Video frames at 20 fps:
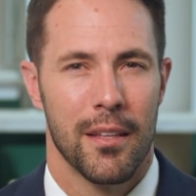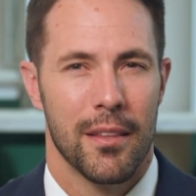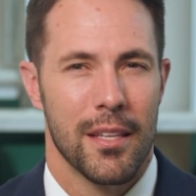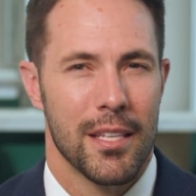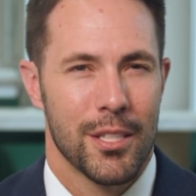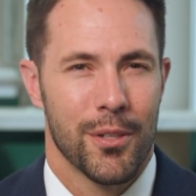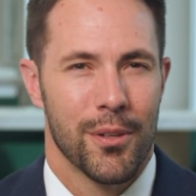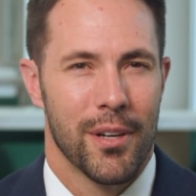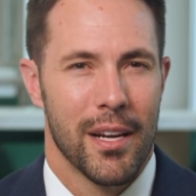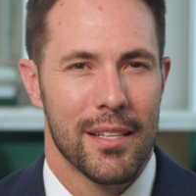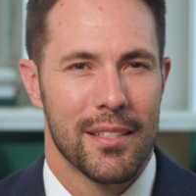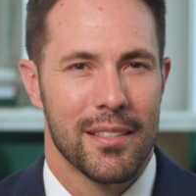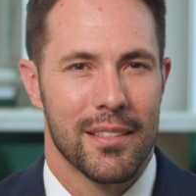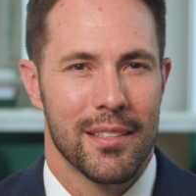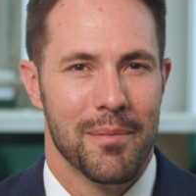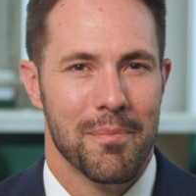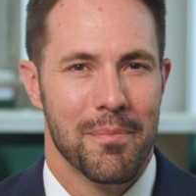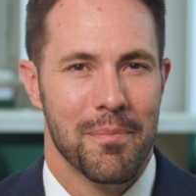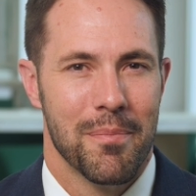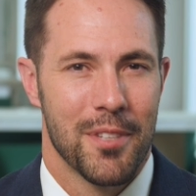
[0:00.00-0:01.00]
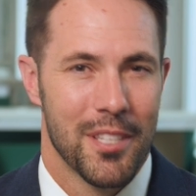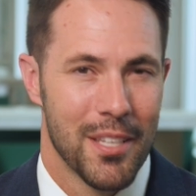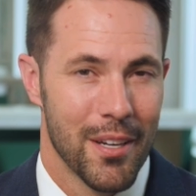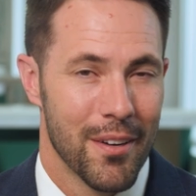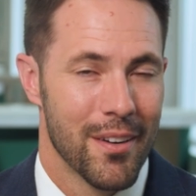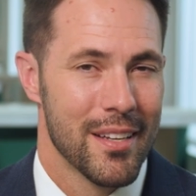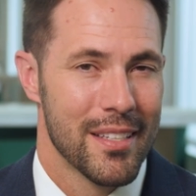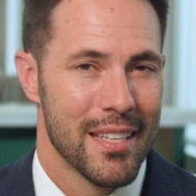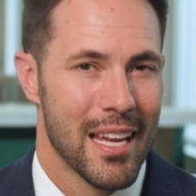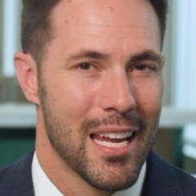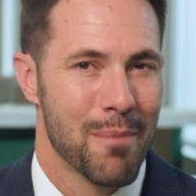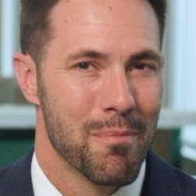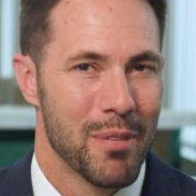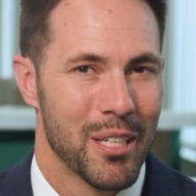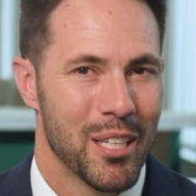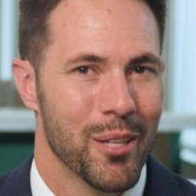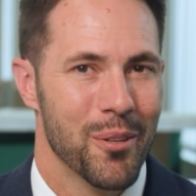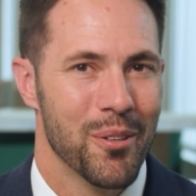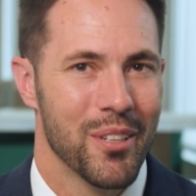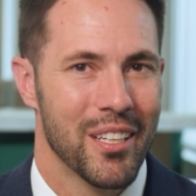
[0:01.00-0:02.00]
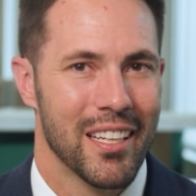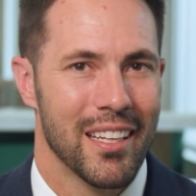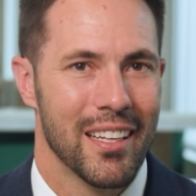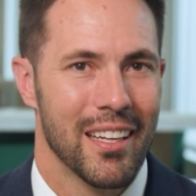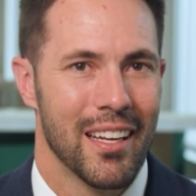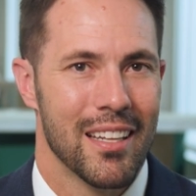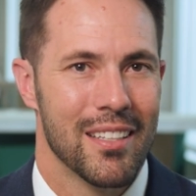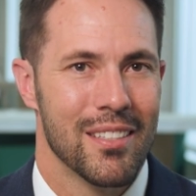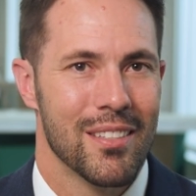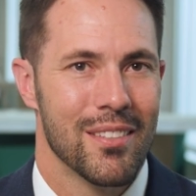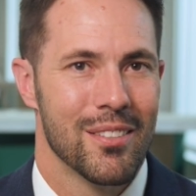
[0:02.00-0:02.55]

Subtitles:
This creates some serious ambiguity and